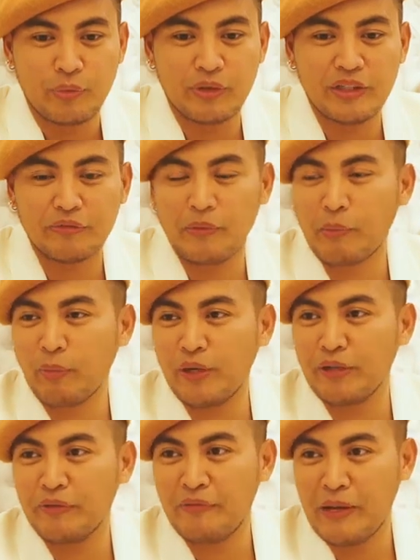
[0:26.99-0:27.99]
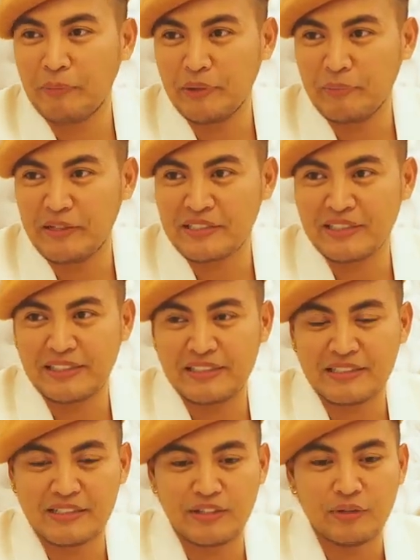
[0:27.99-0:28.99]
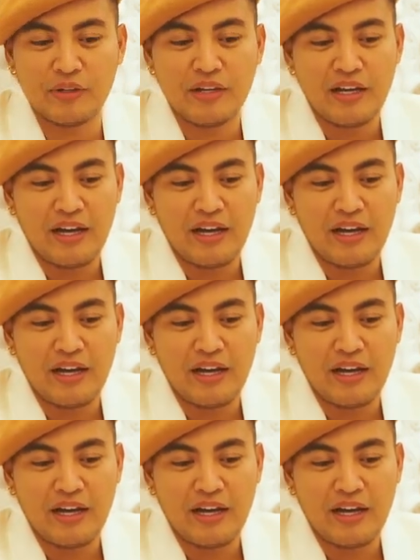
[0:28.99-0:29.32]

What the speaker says: we're not from a well-off family, basically. So,